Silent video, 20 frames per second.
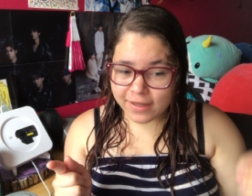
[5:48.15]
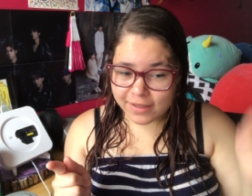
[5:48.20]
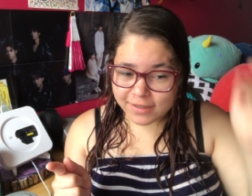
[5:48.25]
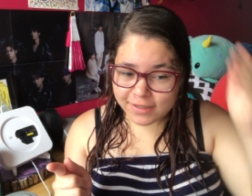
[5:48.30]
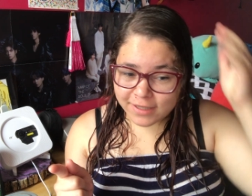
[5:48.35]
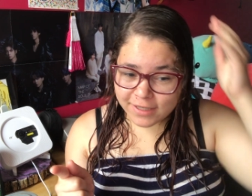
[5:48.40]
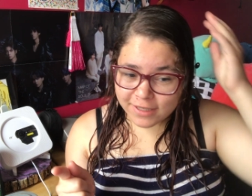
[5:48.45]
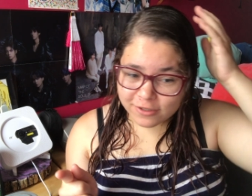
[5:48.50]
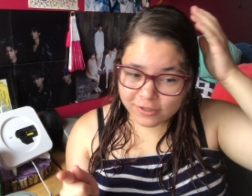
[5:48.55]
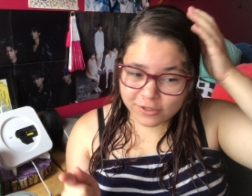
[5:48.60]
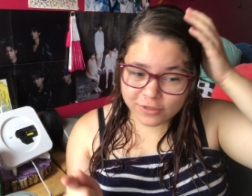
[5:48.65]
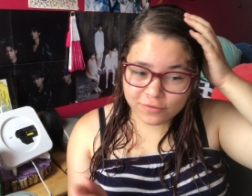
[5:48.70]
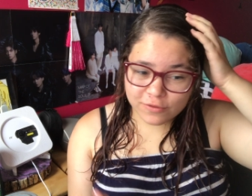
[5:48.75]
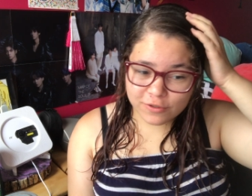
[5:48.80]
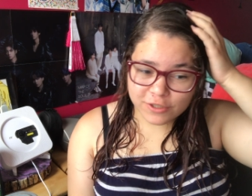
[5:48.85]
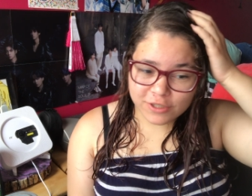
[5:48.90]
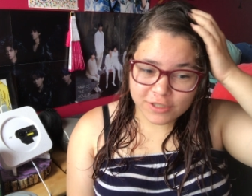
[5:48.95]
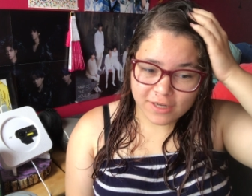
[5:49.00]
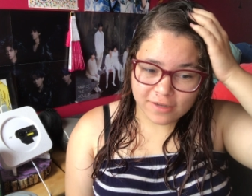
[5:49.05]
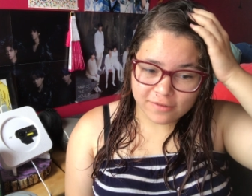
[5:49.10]
like the English
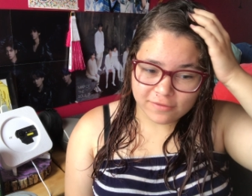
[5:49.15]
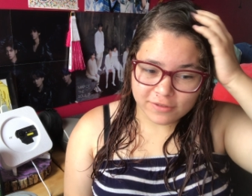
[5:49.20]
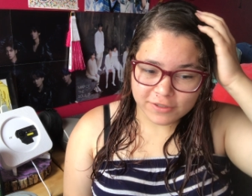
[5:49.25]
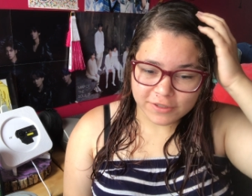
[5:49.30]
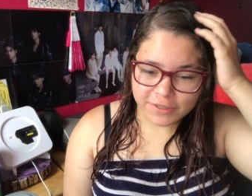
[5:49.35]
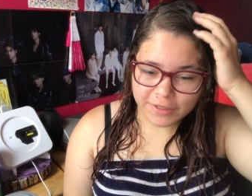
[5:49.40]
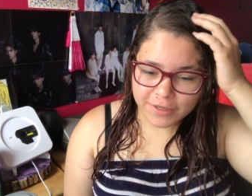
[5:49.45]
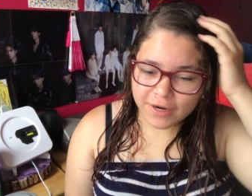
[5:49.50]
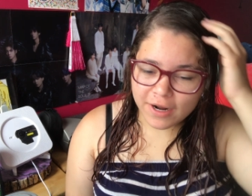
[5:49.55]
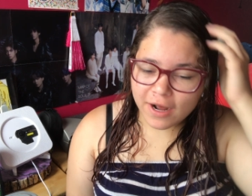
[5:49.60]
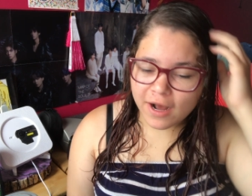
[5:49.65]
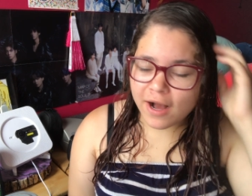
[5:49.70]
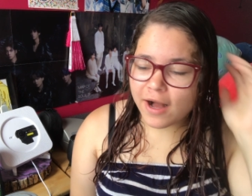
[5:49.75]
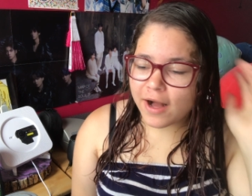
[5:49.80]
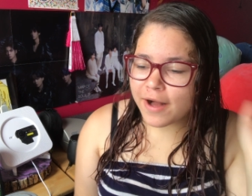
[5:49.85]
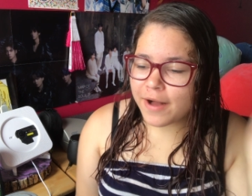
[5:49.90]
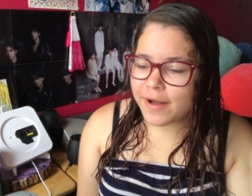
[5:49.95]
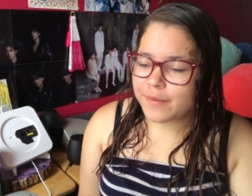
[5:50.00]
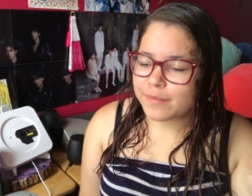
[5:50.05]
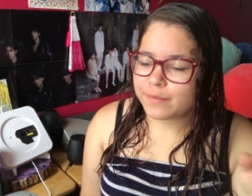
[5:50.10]
version after it.
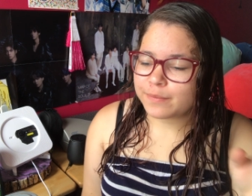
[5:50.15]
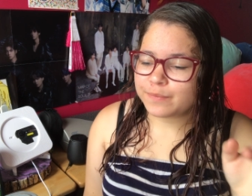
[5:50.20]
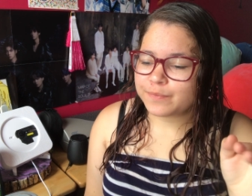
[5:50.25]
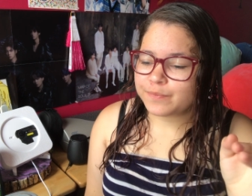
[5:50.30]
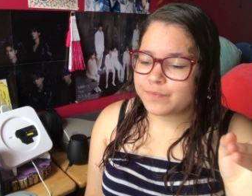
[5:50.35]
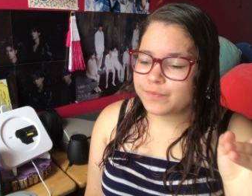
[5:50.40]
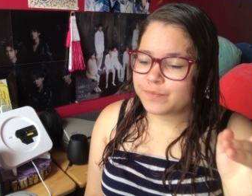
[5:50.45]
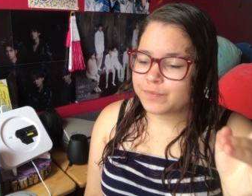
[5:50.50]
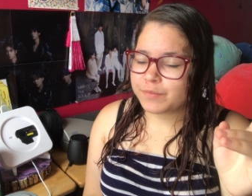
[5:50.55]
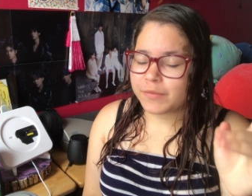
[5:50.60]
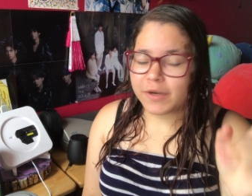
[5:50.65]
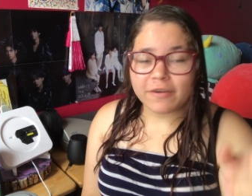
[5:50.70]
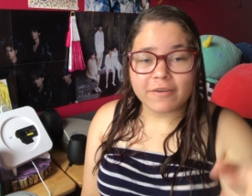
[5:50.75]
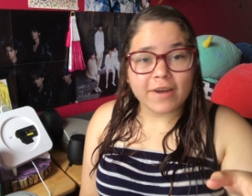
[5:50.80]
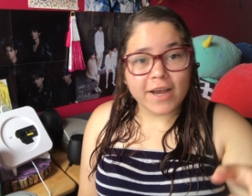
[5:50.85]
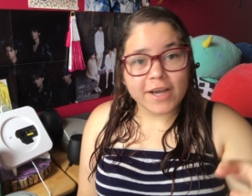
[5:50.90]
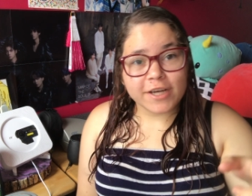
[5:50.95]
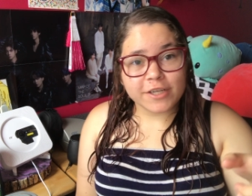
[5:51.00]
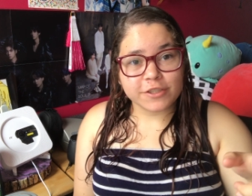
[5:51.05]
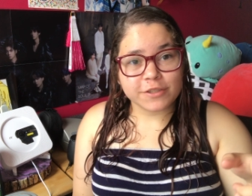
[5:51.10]
My
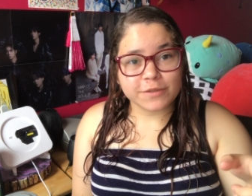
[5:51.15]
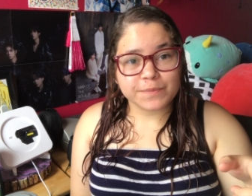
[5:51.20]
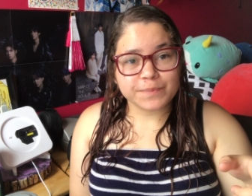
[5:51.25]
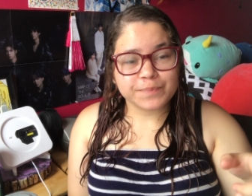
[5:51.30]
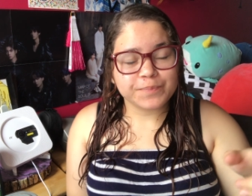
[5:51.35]
reaction.